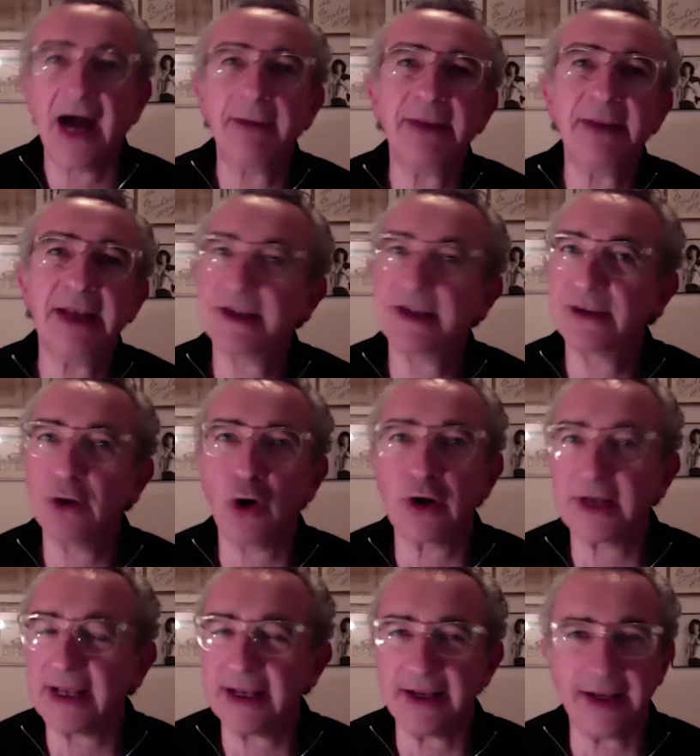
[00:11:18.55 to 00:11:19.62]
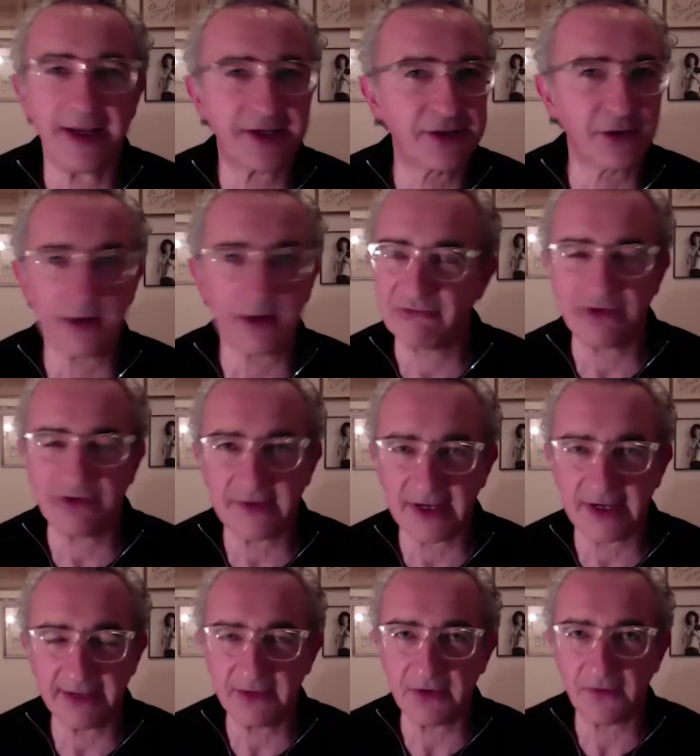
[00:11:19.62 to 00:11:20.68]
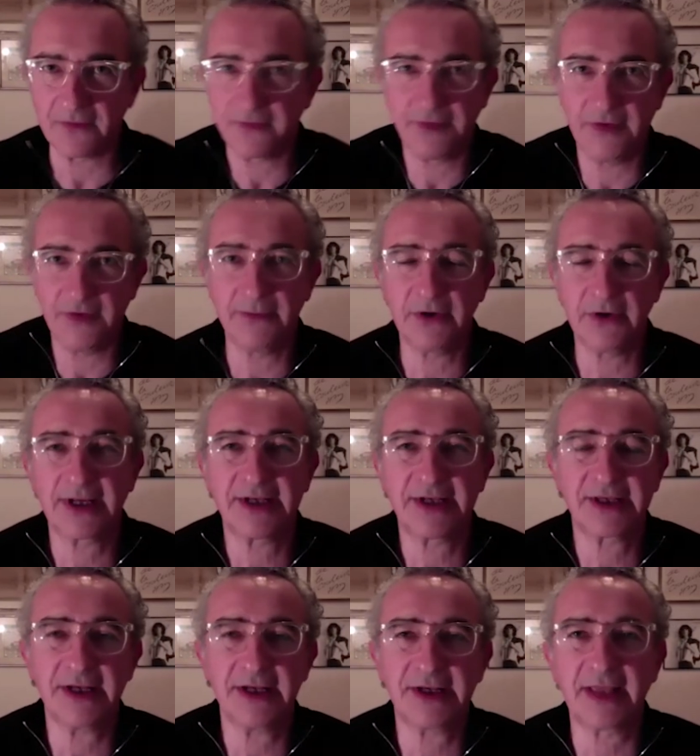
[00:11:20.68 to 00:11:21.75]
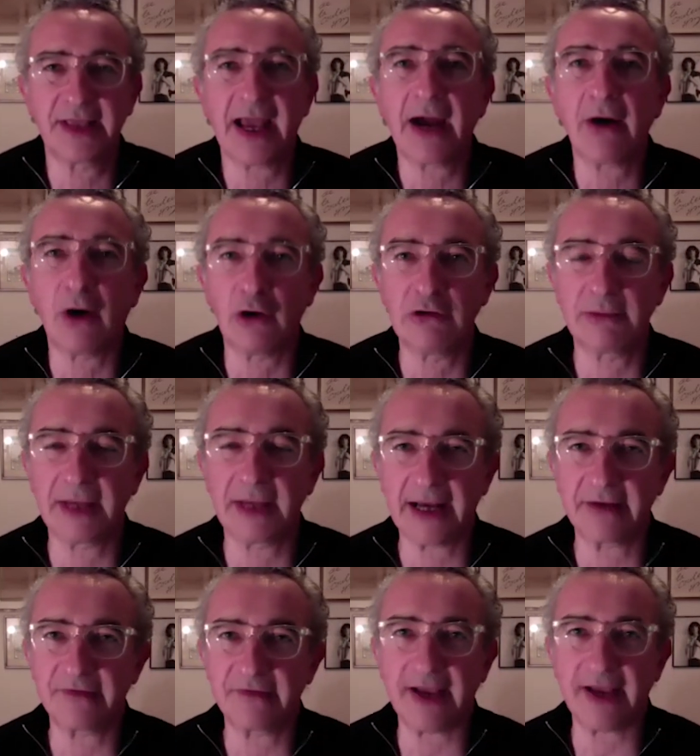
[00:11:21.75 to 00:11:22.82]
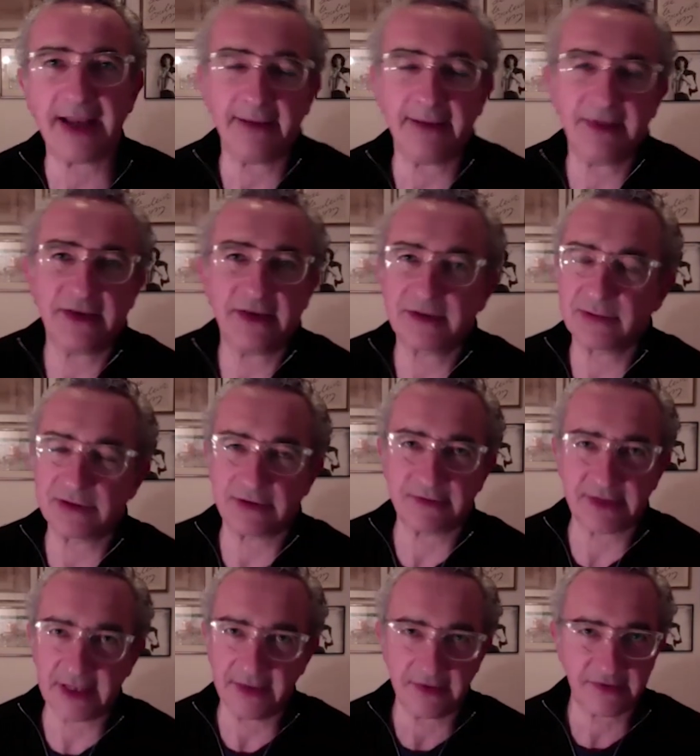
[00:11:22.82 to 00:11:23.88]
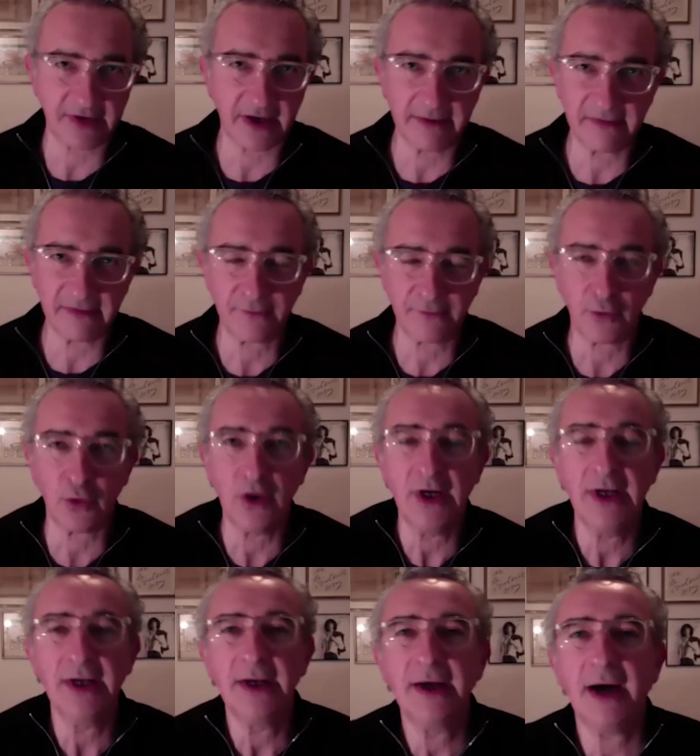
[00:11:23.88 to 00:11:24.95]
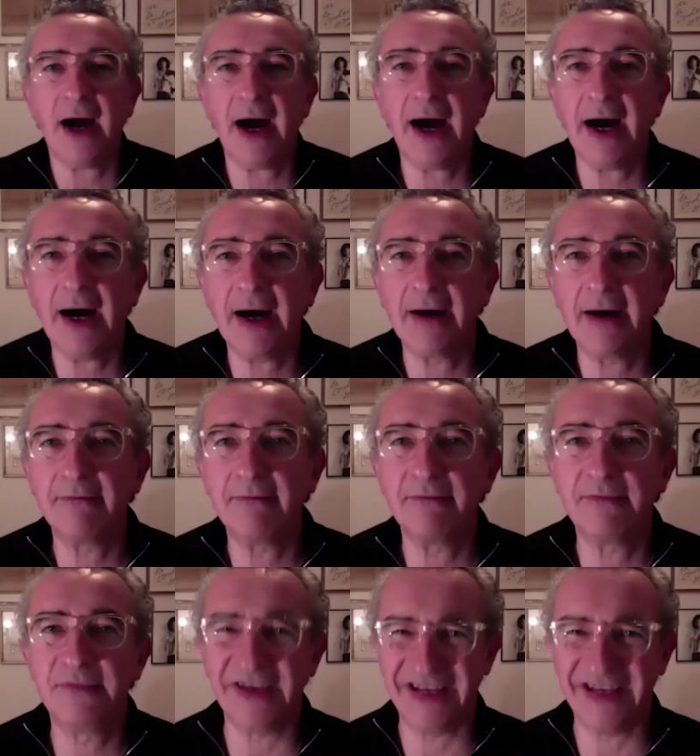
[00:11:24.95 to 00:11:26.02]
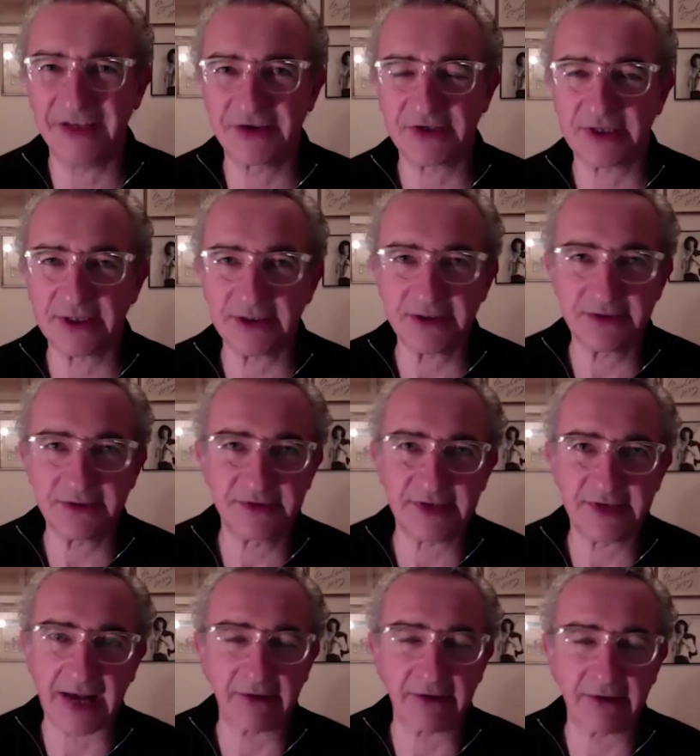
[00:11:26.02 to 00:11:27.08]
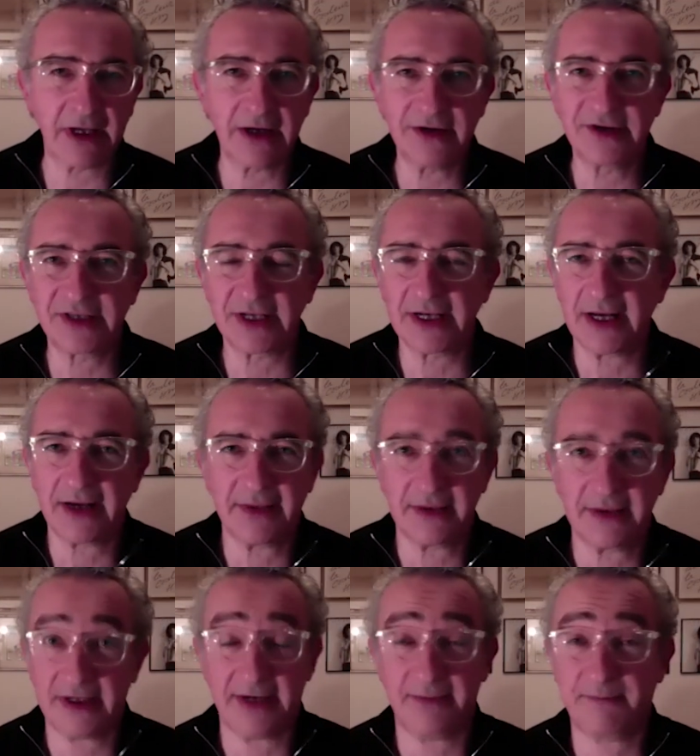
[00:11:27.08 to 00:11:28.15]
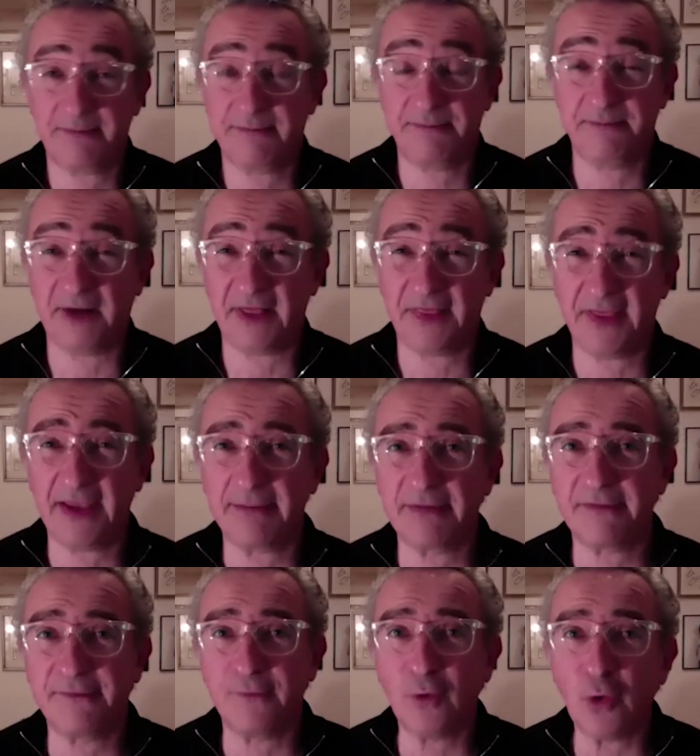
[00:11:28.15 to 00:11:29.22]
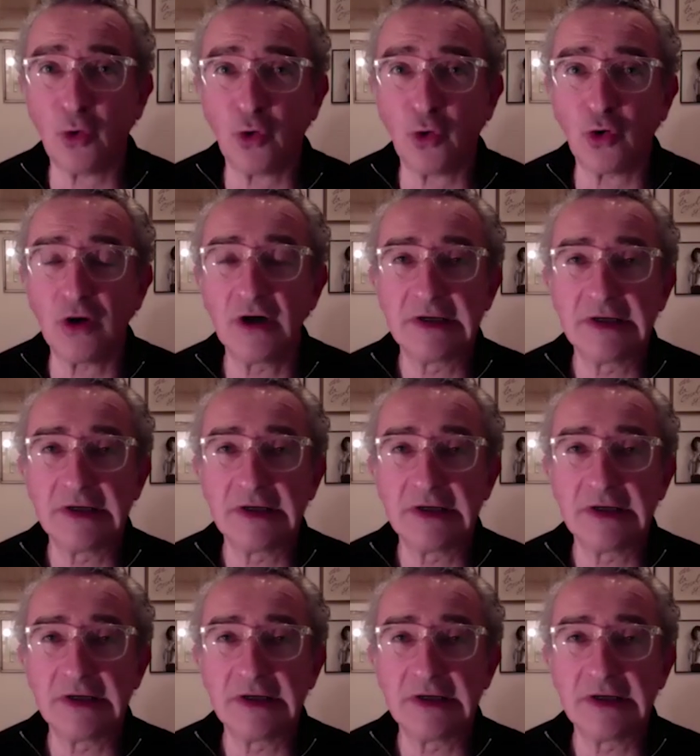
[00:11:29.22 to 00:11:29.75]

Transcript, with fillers: I mean, it's not, it's not in print anymore, the book. It's, it's now horribly out of date. I mean, this was obviously the time before um, digital downloads, and, and I think before